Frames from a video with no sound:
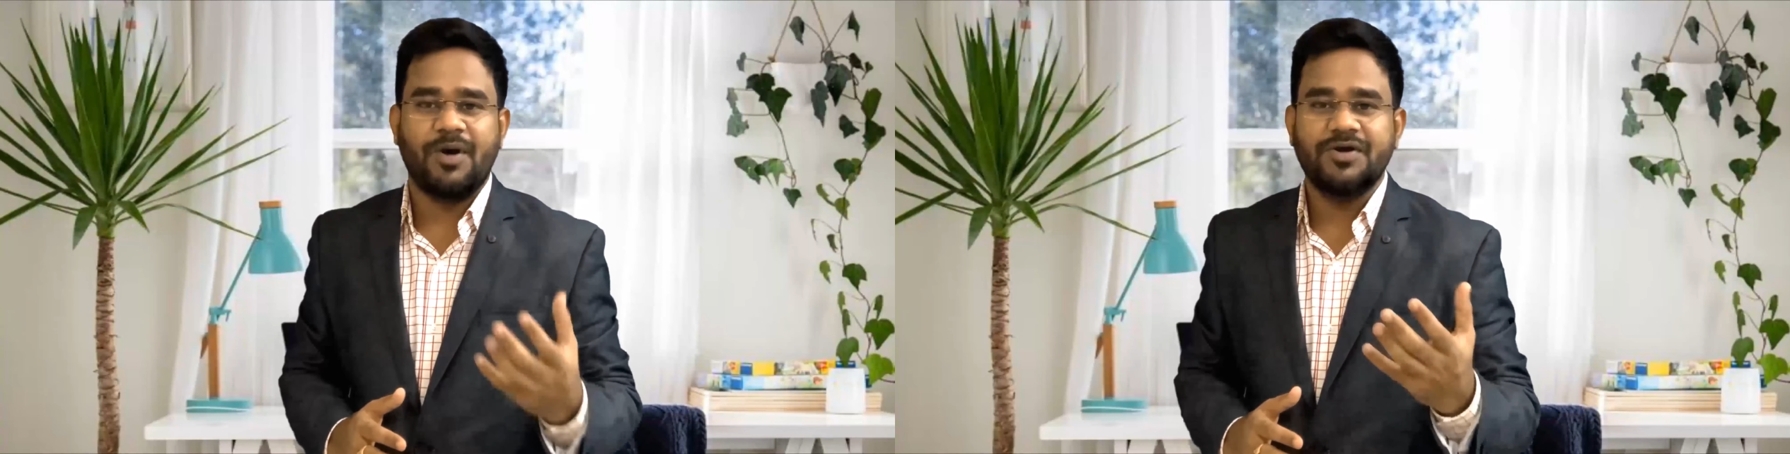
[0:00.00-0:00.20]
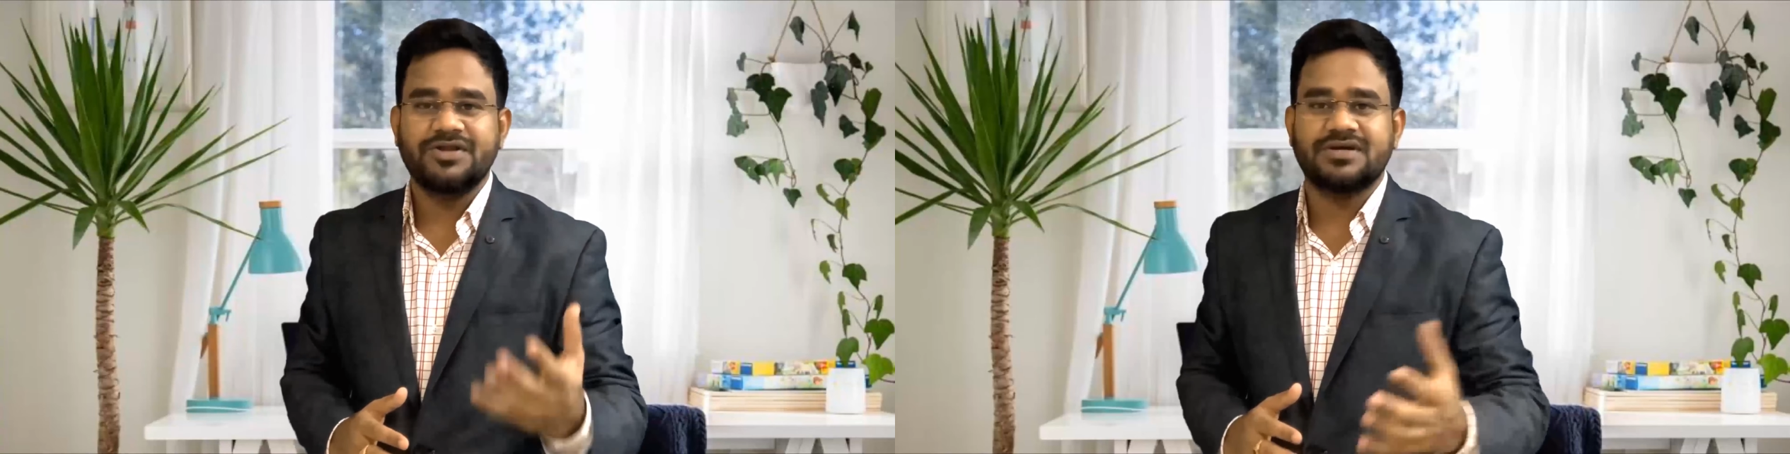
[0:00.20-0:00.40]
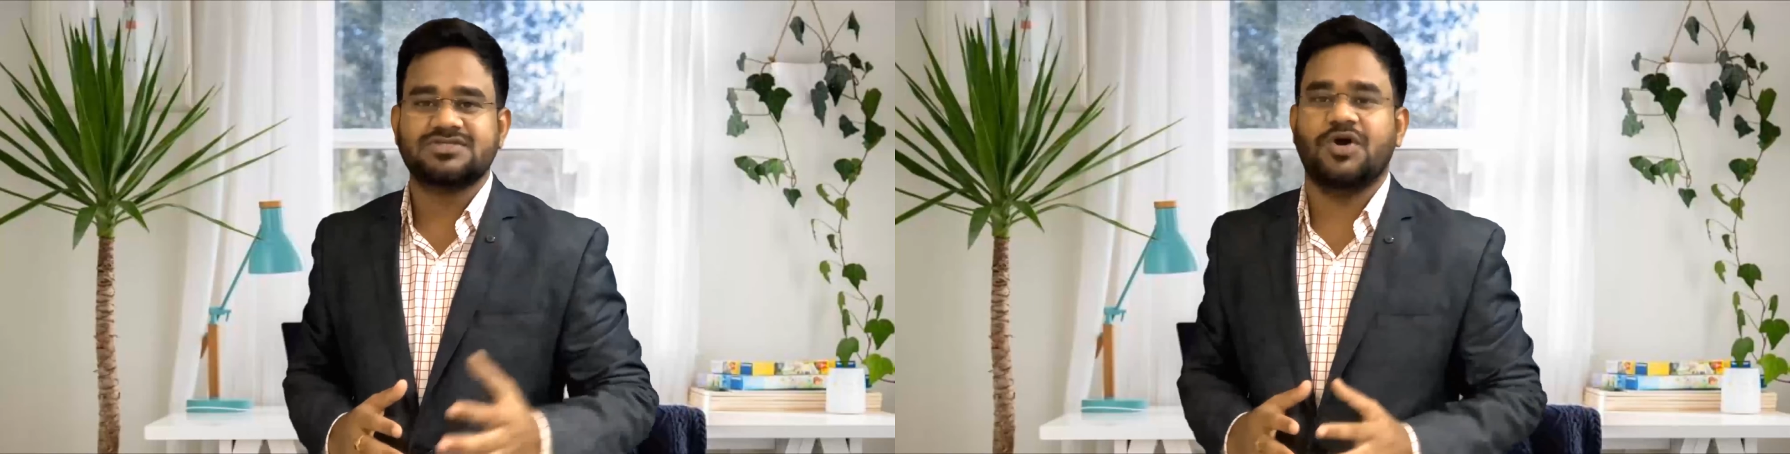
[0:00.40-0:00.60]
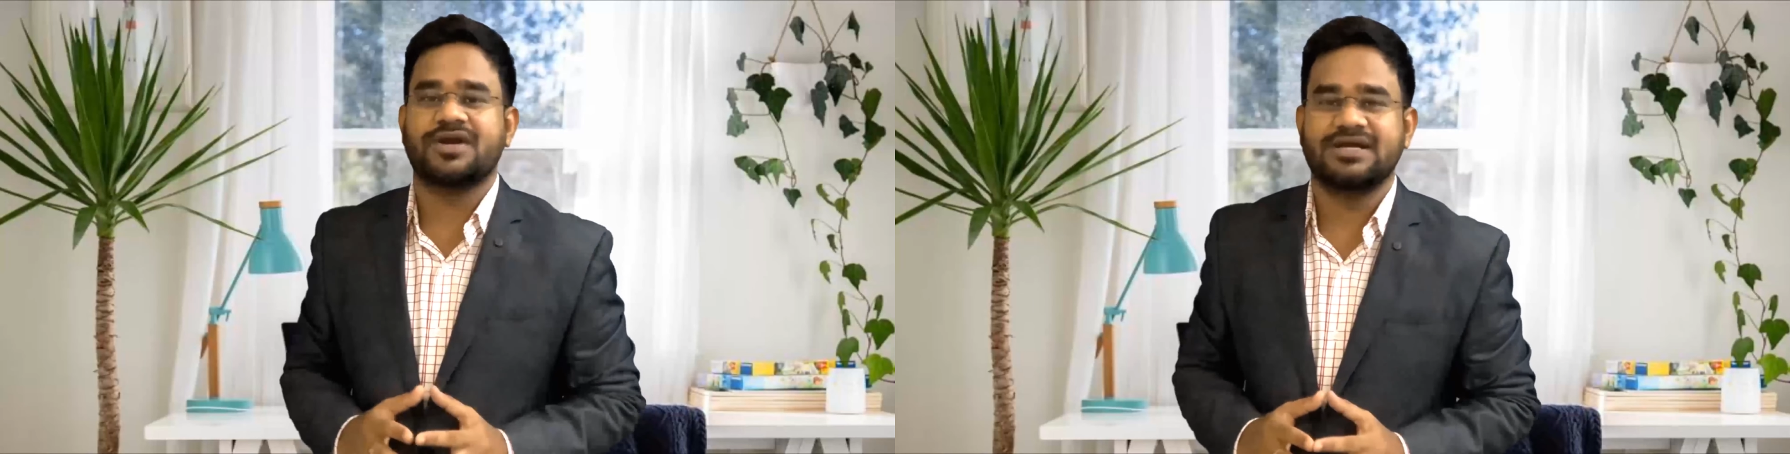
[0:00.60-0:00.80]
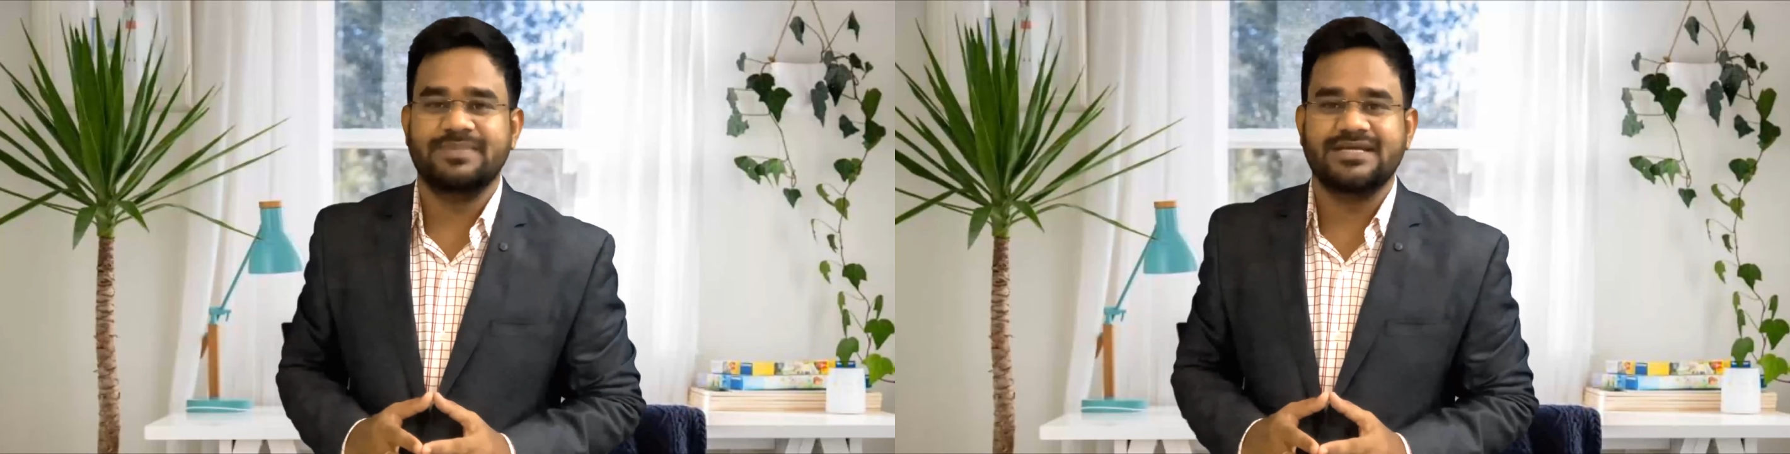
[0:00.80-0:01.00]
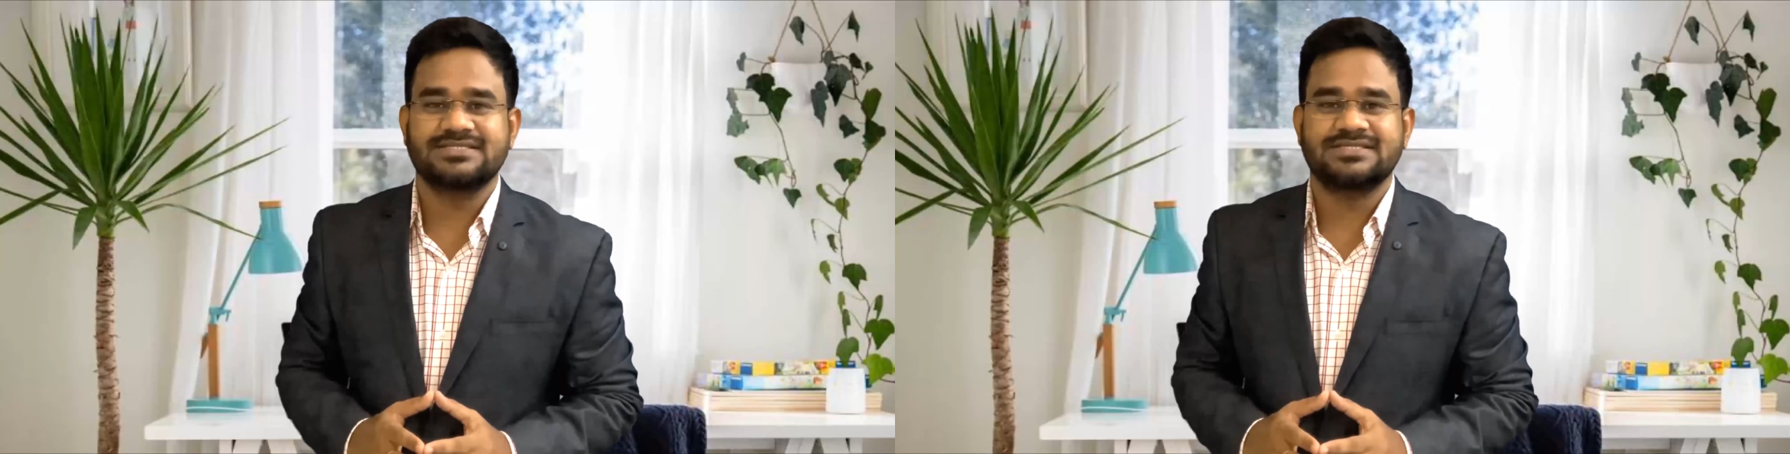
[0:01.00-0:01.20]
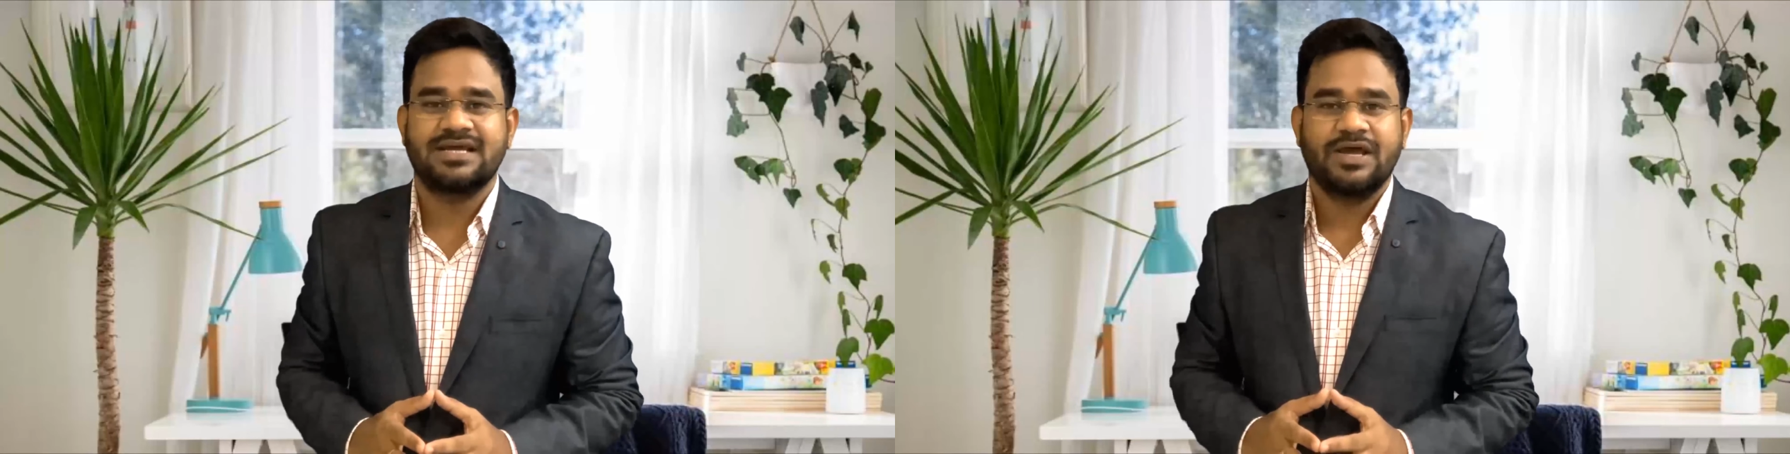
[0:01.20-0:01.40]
about your shortcomings